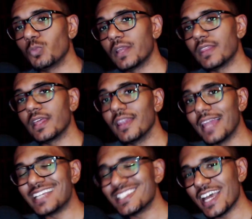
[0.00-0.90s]
with a
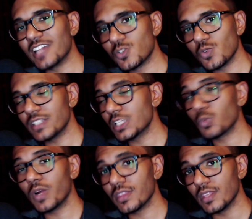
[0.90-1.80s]
light Tatsu? Is it
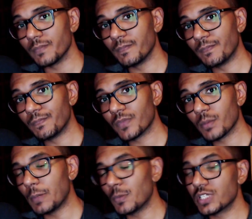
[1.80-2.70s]
worth it?
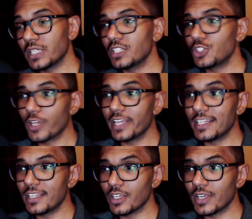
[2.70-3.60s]
People say that you get
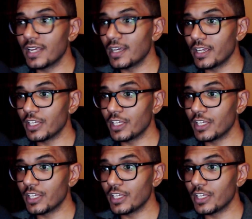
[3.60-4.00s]
a you get a you